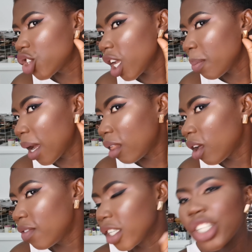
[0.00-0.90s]
shape. I
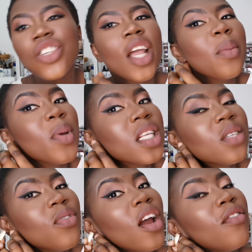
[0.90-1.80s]
love the shape.
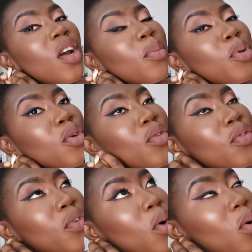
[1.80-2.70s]
It's very, very
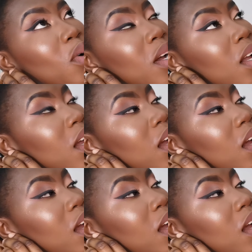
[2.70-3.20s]
beautiful.